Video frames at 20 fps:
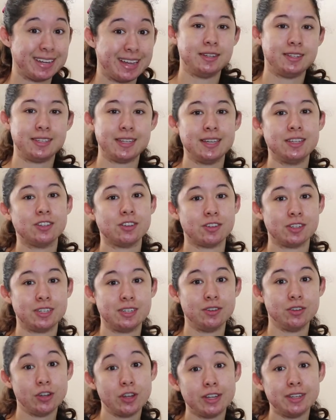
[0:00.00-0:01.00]
These things are
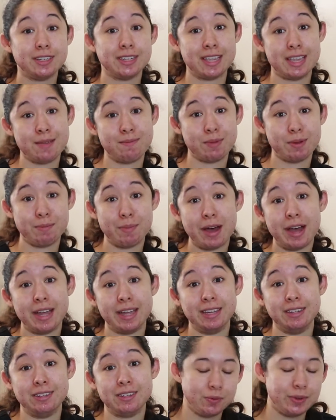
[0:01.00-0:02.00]
still good to keep in
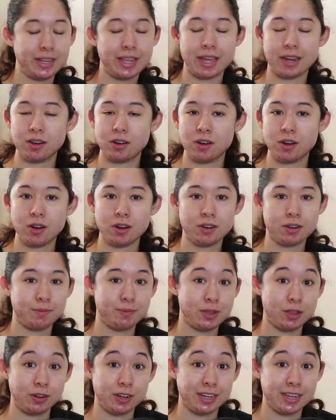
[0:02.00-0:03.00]
mind until we get herd
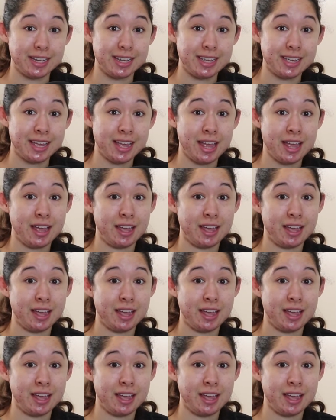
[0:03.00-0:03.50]
immunity,